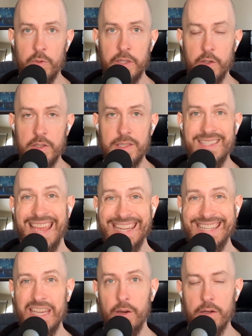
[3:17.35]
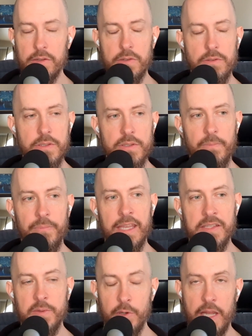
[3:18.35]
really good side characters,
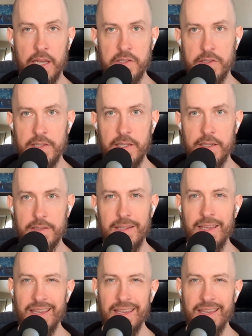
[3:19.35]
and some good action scenes.